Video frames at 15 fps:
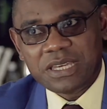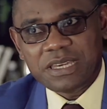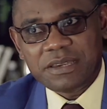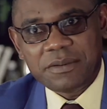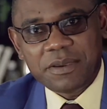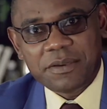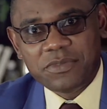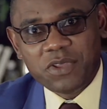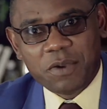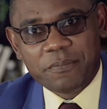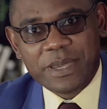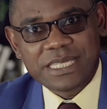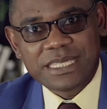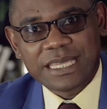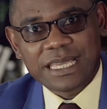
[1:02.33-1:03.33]

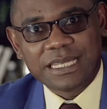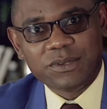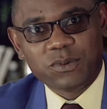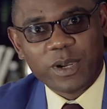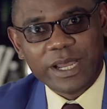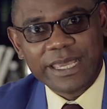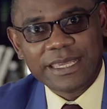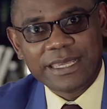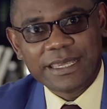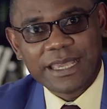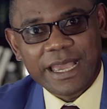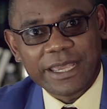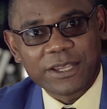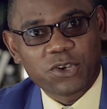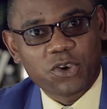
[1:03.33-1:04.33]

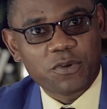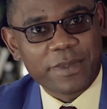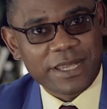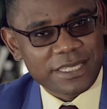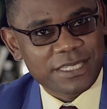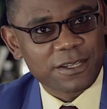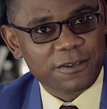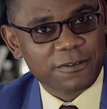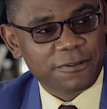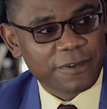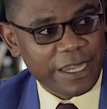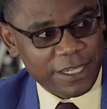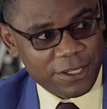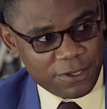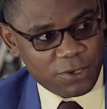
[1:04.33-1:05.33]
I call
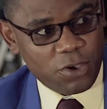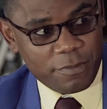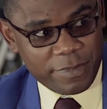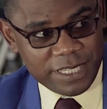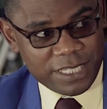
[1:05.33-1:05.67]
myself a